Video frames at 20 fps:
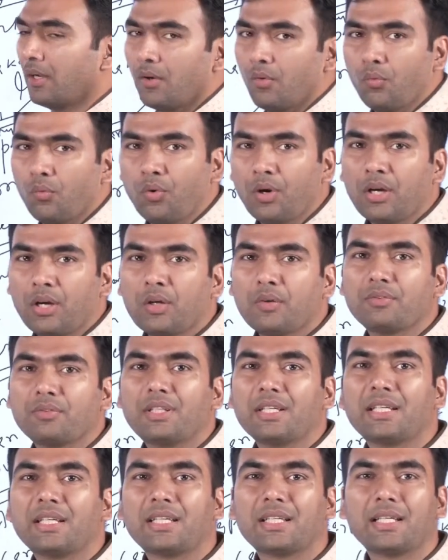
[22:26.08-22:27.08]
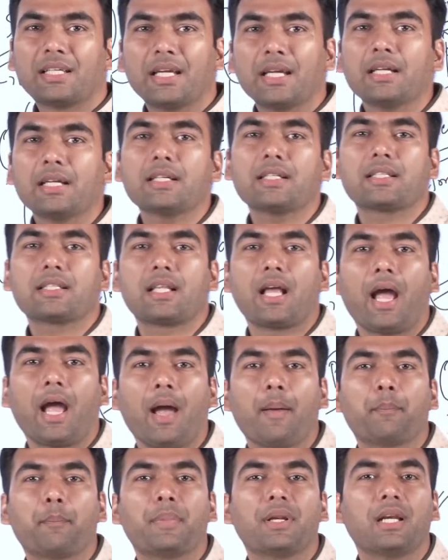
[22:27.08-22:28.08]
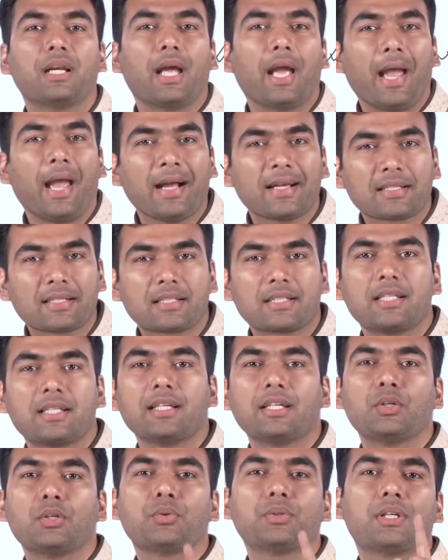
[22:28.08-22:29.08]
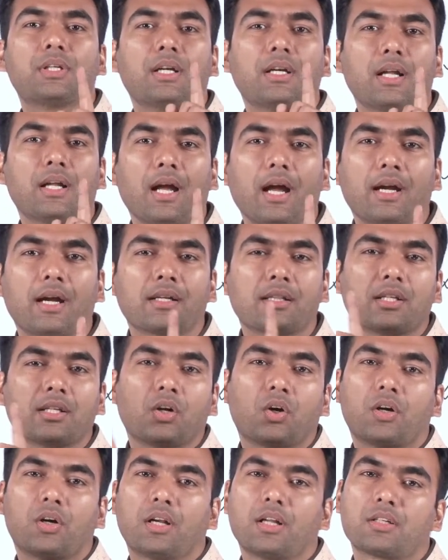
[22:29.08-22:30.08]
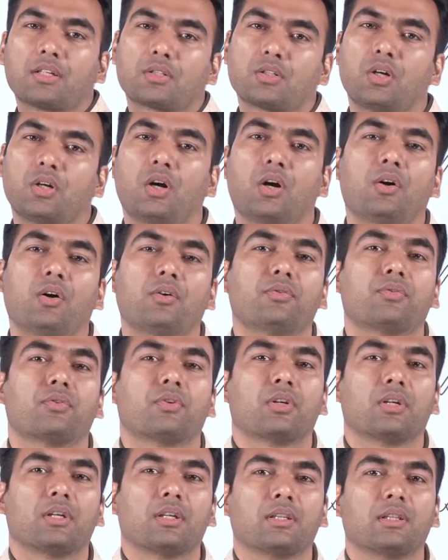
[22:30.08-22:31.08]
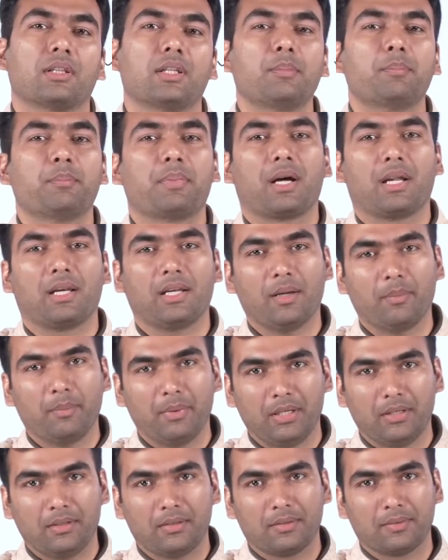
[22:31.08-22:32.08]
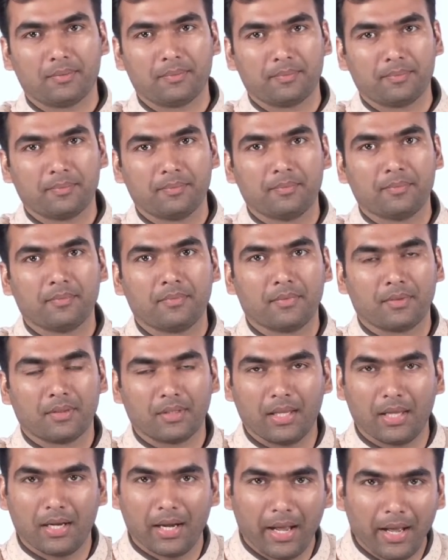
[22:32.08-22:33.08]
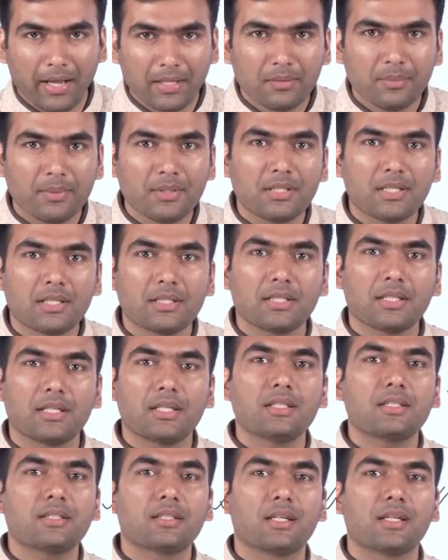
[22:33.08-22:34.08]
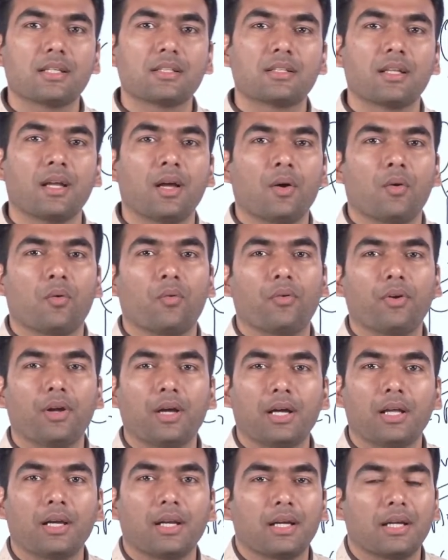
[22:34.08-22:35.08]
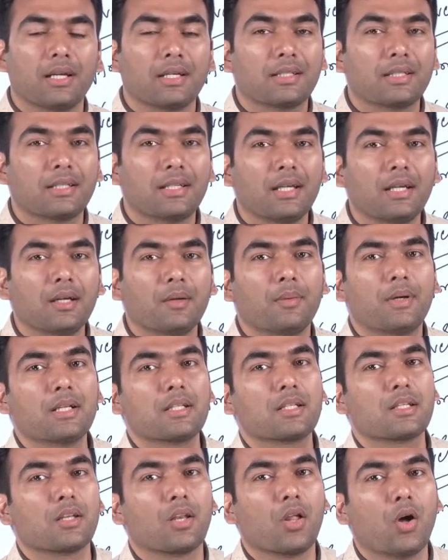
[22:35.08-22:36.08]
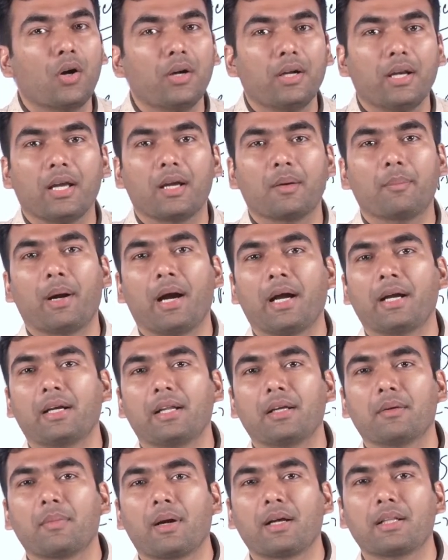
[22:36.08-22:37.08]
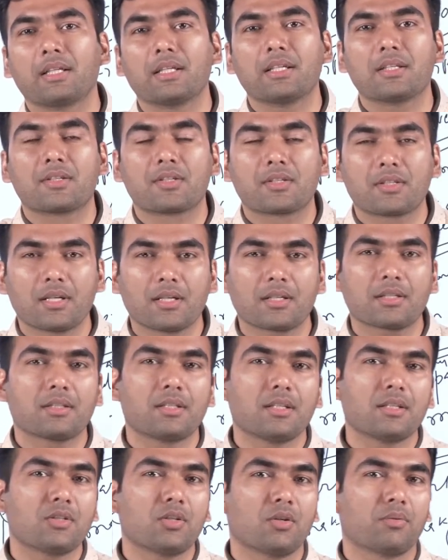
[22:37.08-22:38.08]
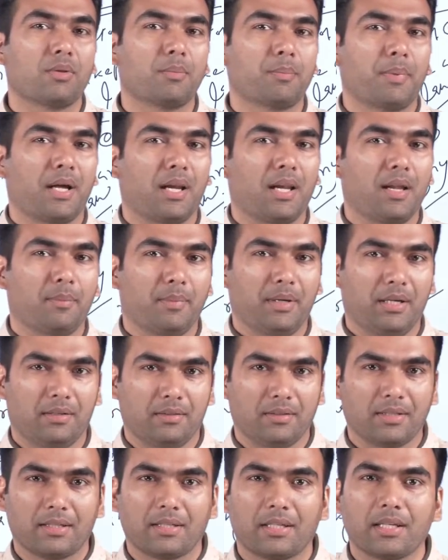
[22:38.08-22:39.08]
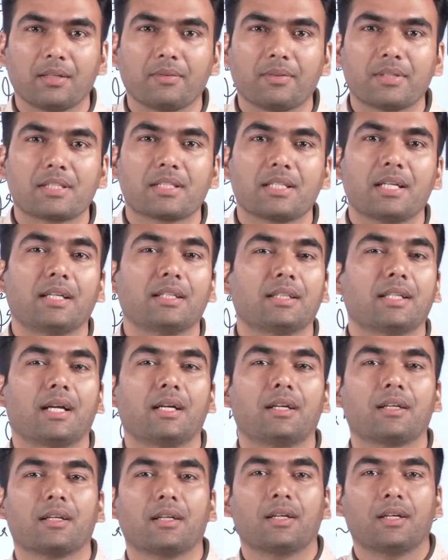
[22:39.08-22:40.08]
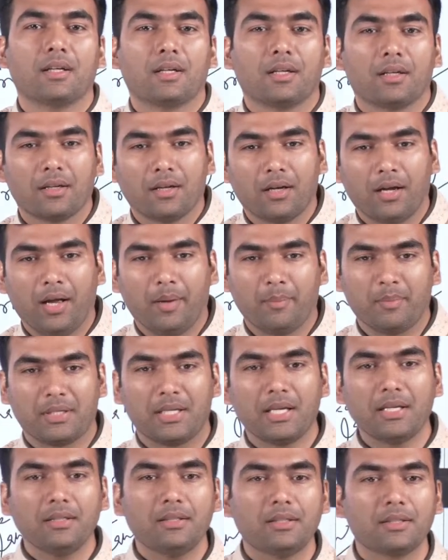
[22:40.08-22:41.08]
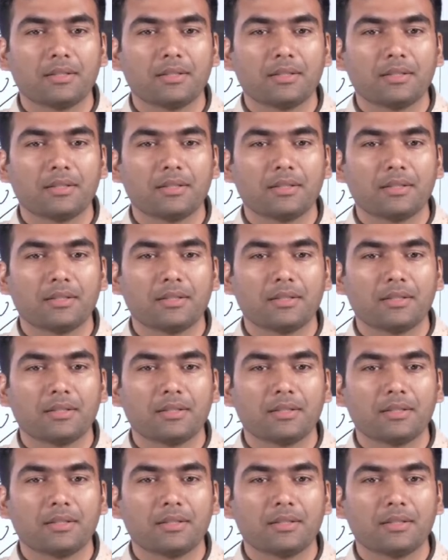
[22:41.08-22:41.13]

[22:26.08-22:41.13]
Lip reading: one of the kings have been executed at the orders of the parliament. There has been such an instance where a king was not abiding by the instructions of the parliament. The king was saying that I am king.